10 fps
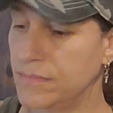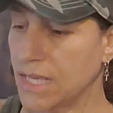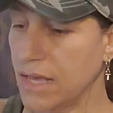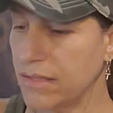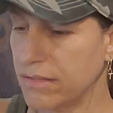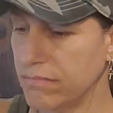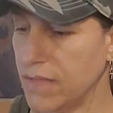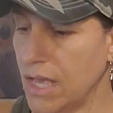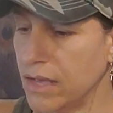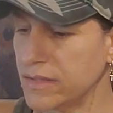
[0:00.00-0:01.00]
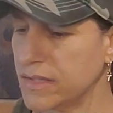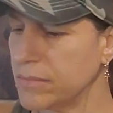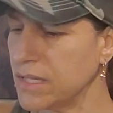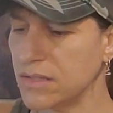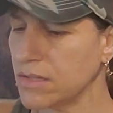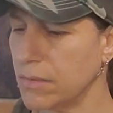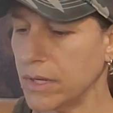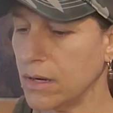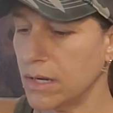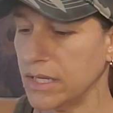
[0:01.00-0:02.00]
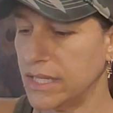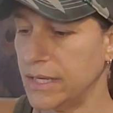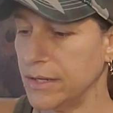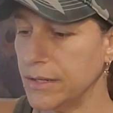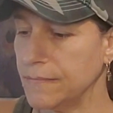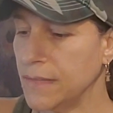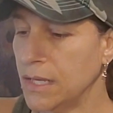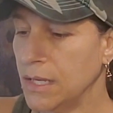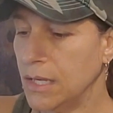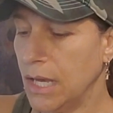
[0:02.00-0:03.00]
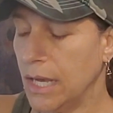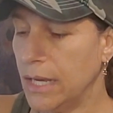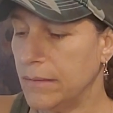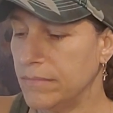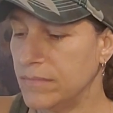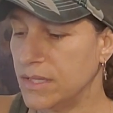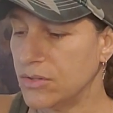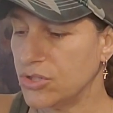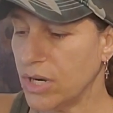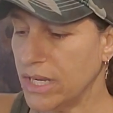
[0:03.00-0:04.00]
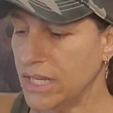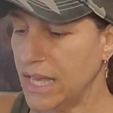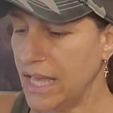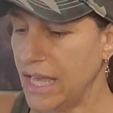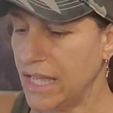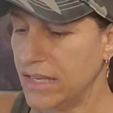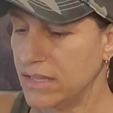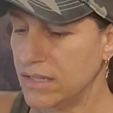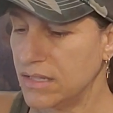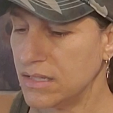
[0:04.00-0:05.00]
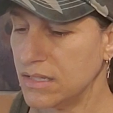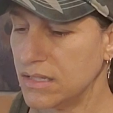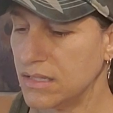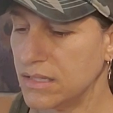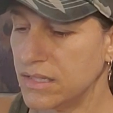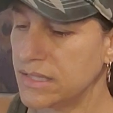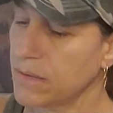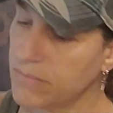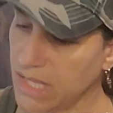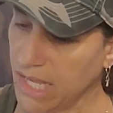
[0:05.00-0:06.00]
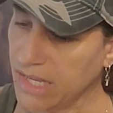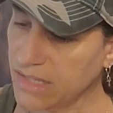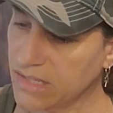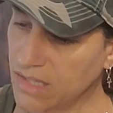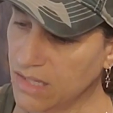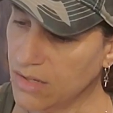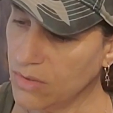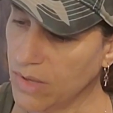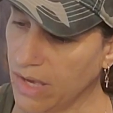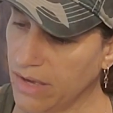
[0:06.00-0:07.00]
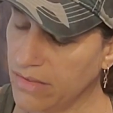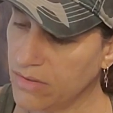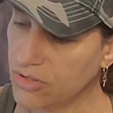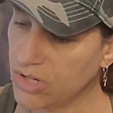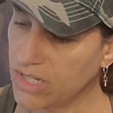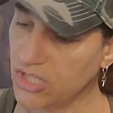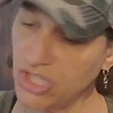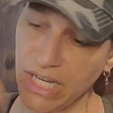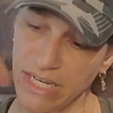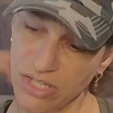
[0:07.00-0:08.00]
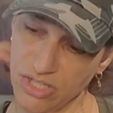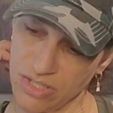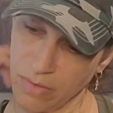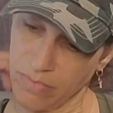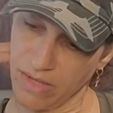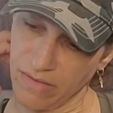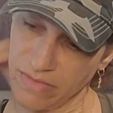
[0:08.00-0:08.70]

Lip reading: Death. Yeah, something's going on here. They're trying to end something, okay? They're trying to change something.